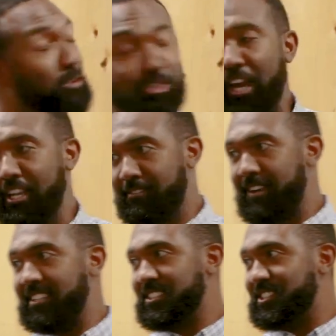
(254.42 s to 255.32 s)
shining
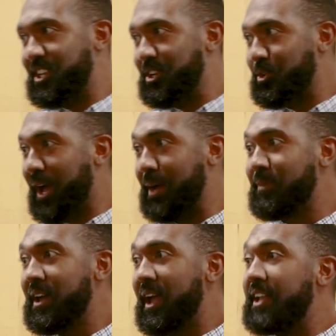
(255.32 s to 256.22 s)
faces here, okay?
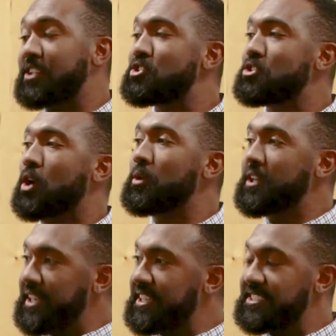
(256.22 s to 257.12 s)
And it's so
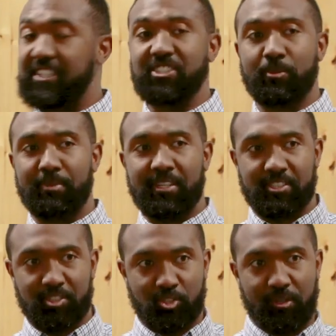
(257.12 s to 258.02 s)
easy to be
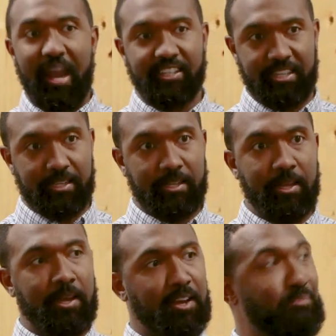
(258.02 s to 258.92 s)
distracted
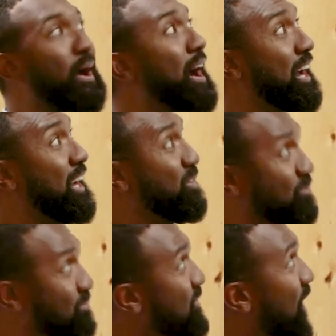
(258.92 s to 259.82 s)
by
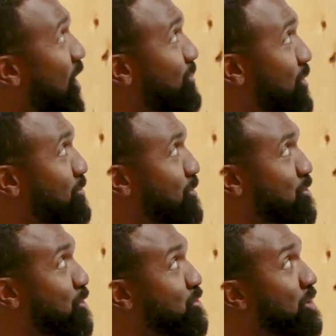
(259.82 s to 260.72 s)
our beautiful
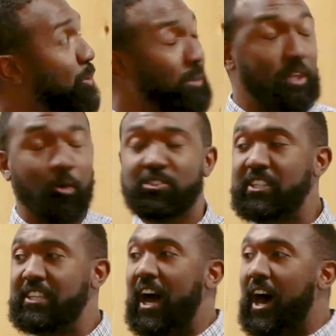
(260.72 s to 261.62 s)
children that we don't
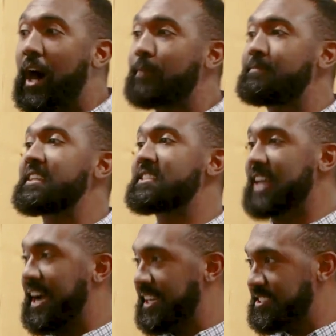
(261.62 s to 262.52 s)
see the obvious
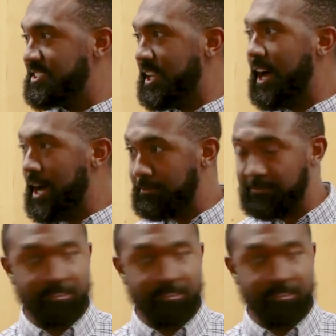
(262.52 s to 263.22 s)
signs of